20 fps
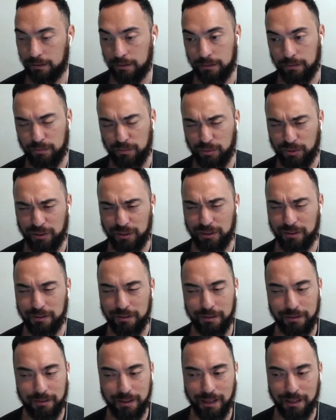Which is
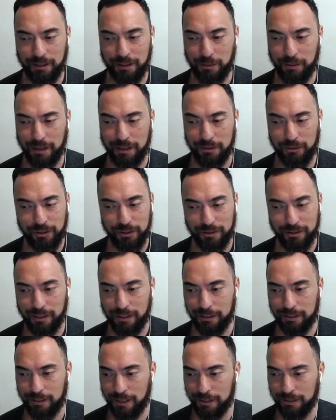exactly what I just
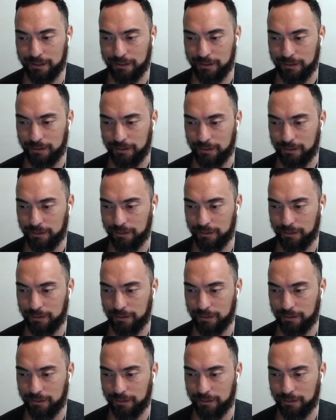said not to do.